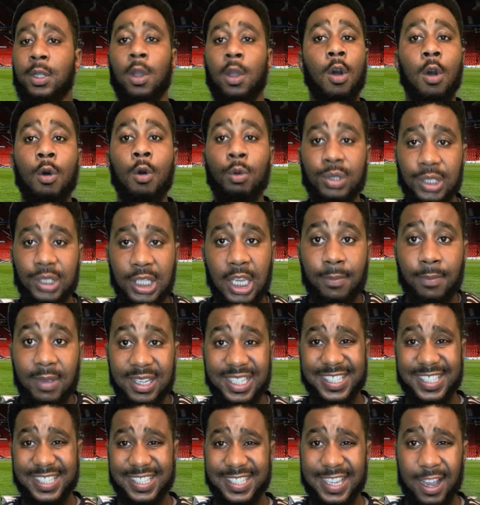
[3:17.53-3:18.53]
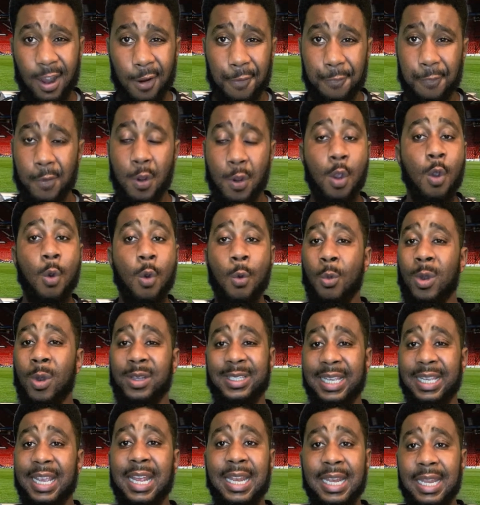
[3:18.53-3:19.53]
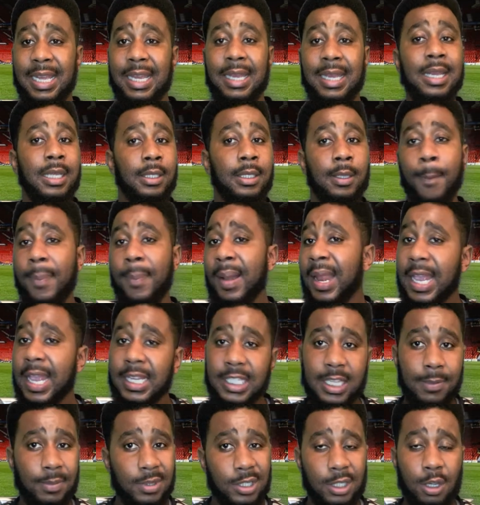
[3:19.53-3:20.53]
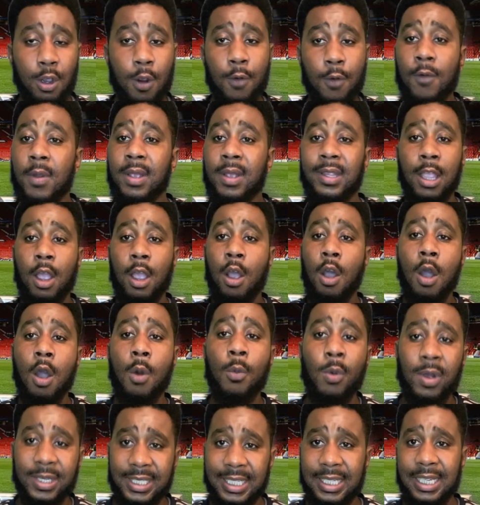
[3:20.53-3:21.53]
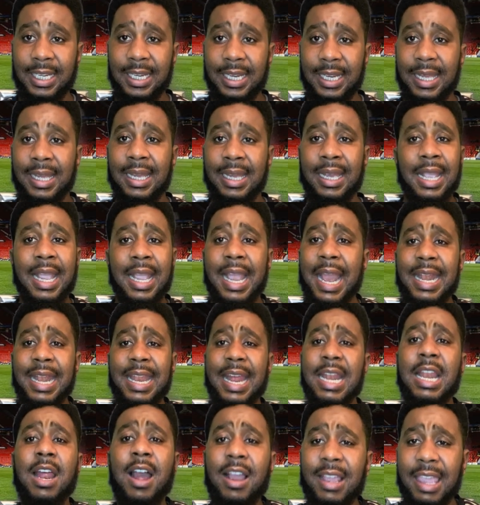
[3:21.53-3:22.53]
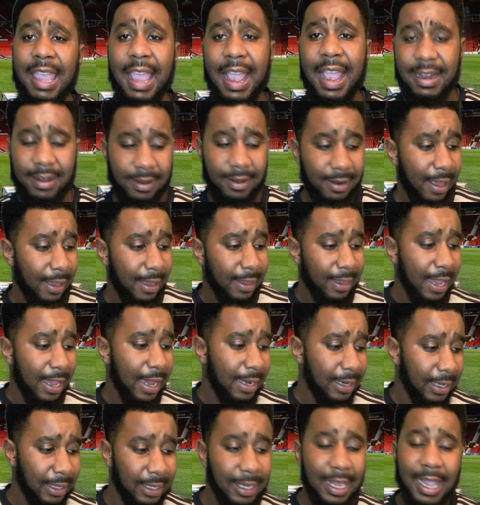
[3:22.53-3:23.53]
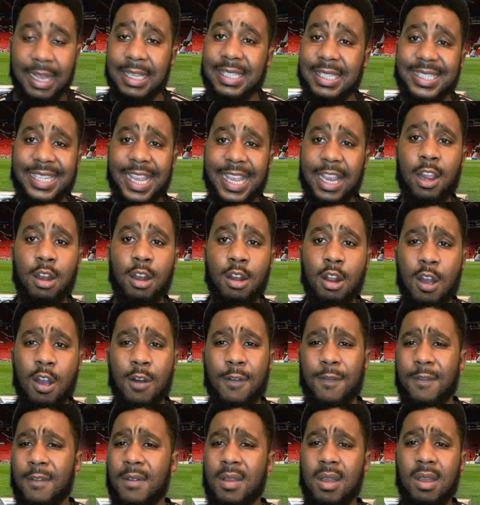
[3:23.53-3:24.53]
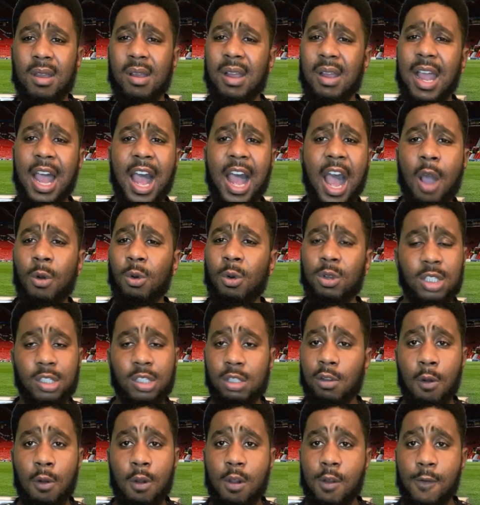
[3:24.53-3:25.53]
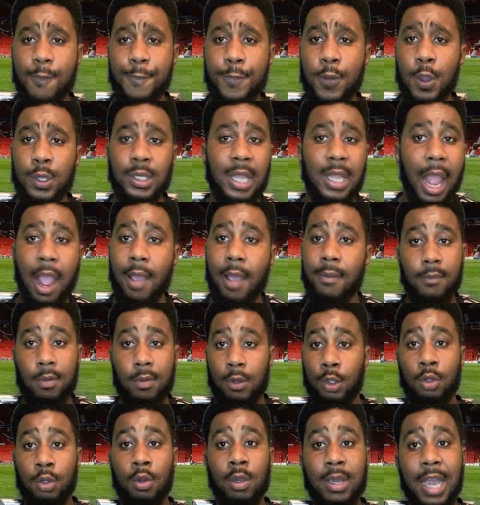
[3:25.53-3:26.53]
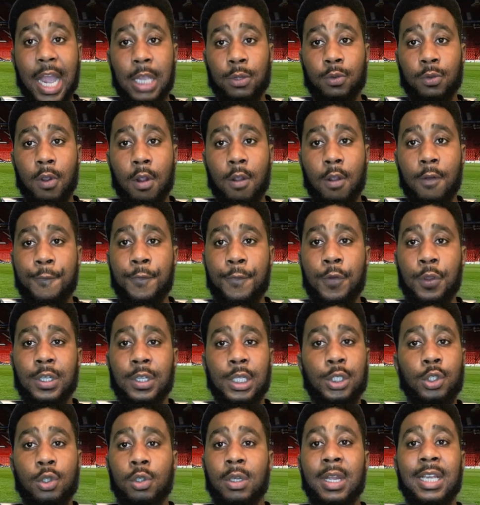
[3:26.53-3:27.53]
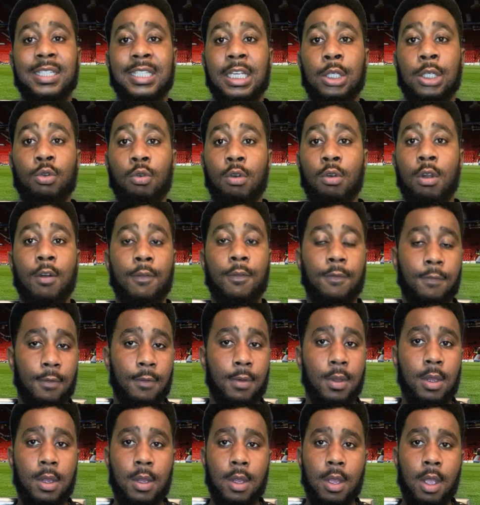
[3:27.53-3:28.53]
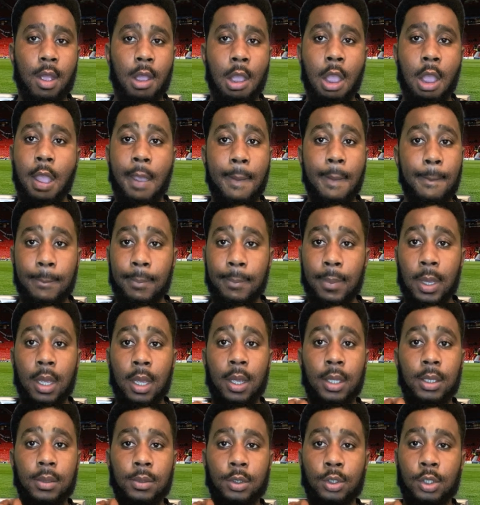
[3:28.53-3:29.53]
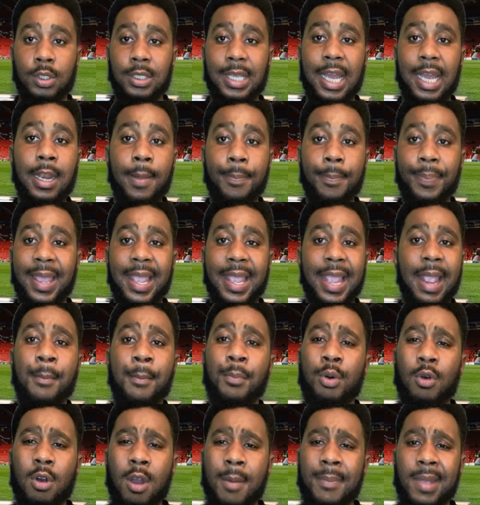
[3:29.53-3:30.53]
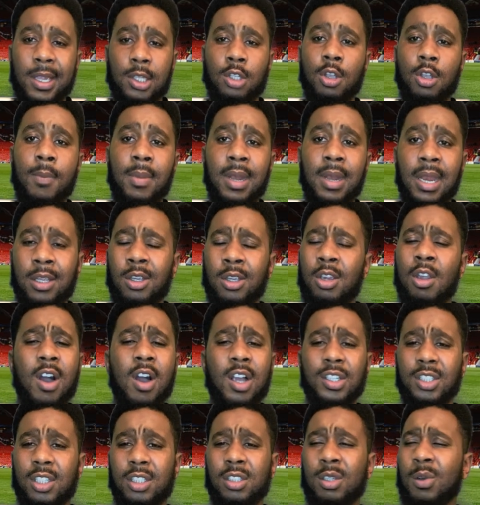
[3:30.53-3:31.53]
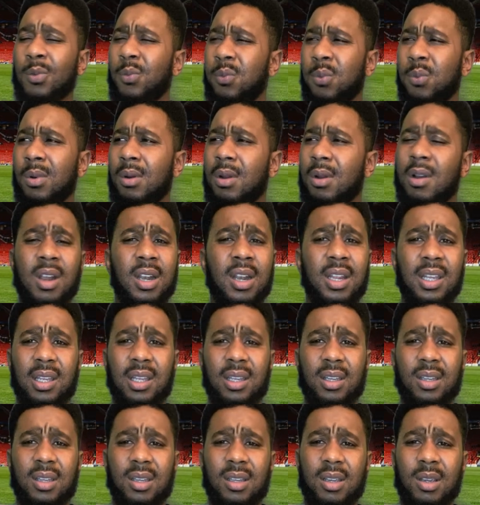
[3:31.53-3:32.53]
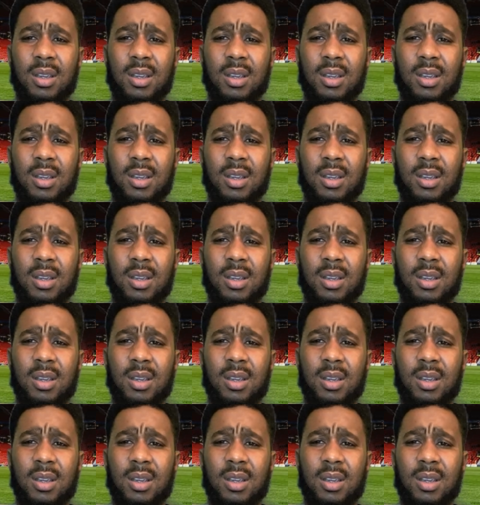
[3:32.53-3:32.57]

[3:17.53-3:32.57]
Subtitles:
the whole team itself wasn't in it. The players themselves, their heart wasn't in it. And then again, second half, I was so confused. You guys were confused as soon as he took off to Santa Bay and brought on McTominay. You asked yourself, Oli,